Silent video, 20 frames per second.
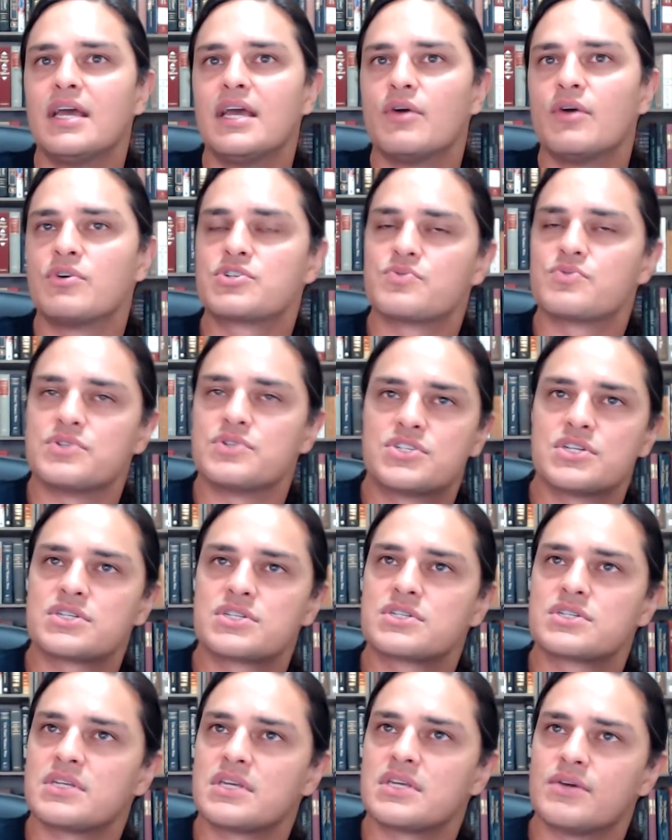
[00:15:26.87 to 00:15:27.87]
which was
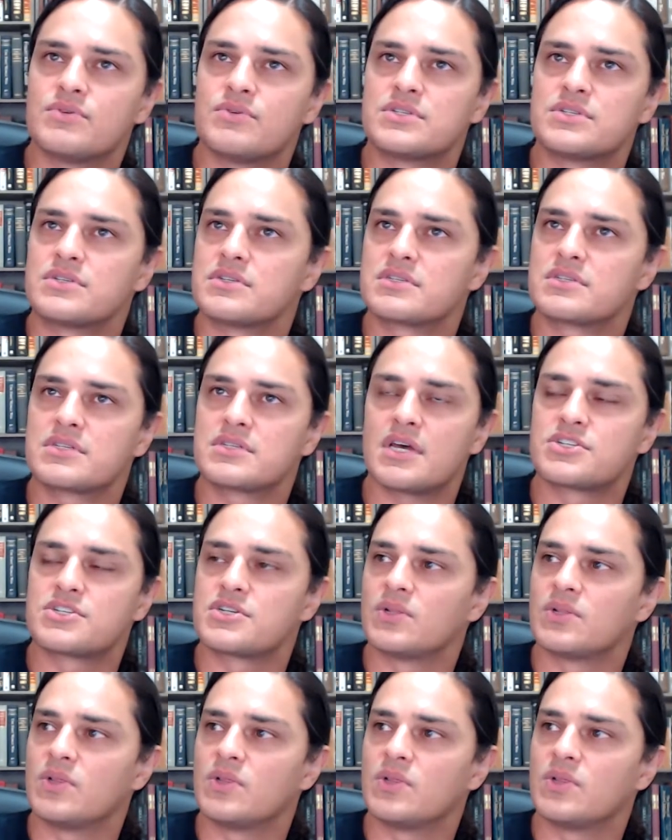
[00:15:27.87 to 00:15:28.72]
just, it was such a